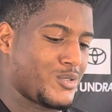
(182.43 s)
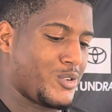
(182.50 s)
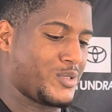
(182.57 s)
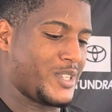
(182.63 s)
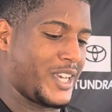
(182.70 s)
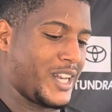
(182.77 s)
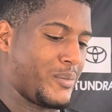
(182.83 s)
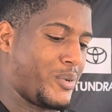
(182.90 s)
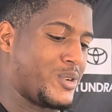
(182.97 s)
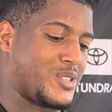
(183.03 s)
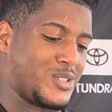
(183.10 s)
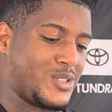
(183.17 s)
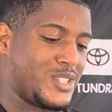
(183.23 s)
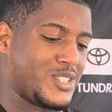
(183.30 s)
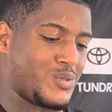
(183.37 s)
week, we were taking it
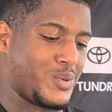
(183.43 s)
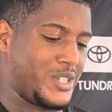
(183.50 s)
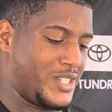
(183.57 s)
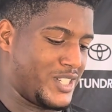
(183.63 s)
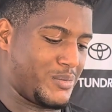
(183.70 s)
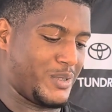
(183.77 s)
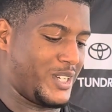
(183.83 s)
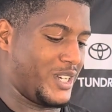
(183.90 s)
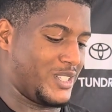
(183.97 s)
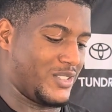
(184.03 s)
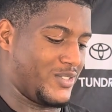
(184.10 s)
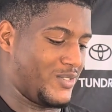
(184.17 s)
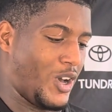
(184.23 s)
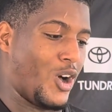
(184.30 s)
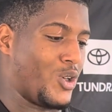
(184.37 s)
personal this week just because
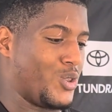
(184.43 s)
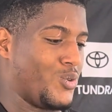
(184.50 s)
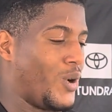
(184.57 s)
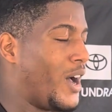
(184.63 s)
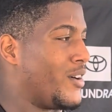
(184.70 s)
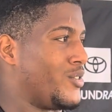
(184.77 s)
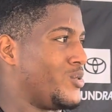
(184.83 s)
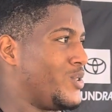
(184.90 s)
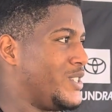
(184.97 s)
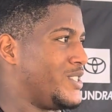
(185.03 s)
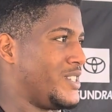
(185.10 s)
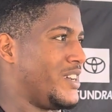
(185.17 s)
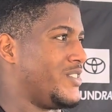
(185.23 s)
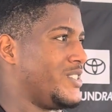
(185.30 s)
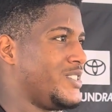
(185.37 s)
of all the rivalries
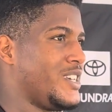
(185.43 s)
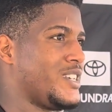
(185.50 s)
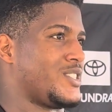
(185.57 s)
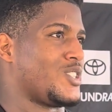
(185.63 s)
and everything.